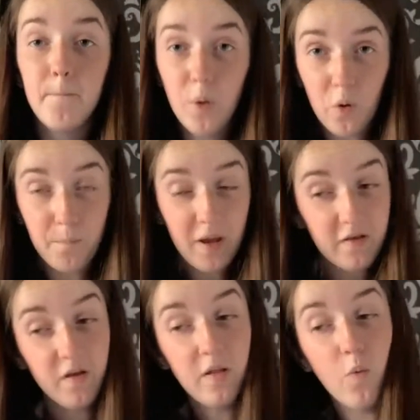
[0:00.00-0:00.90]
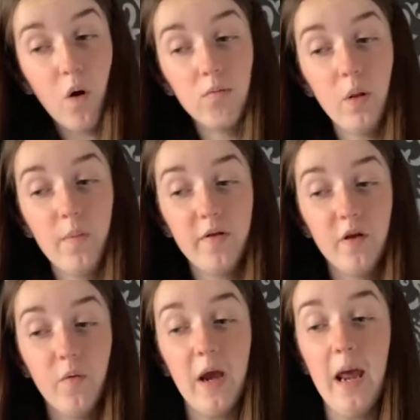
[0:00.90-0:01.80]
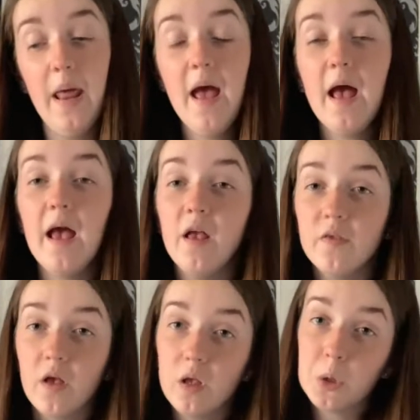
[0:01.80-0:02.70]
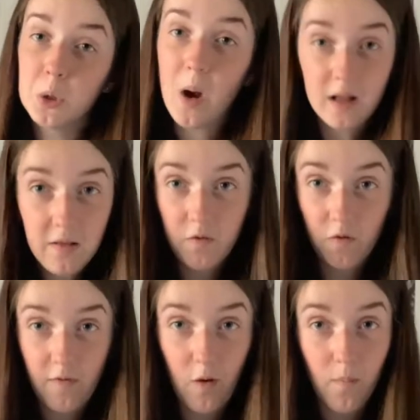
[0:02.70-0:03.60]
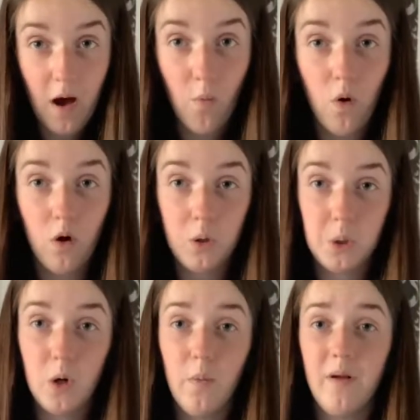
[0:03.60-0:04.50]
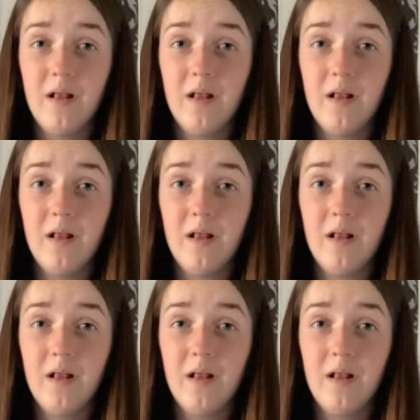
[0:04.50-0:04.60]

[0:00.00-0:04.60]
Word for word: But basically what I'm going to be doing is dragging stuff out of my wardrobe,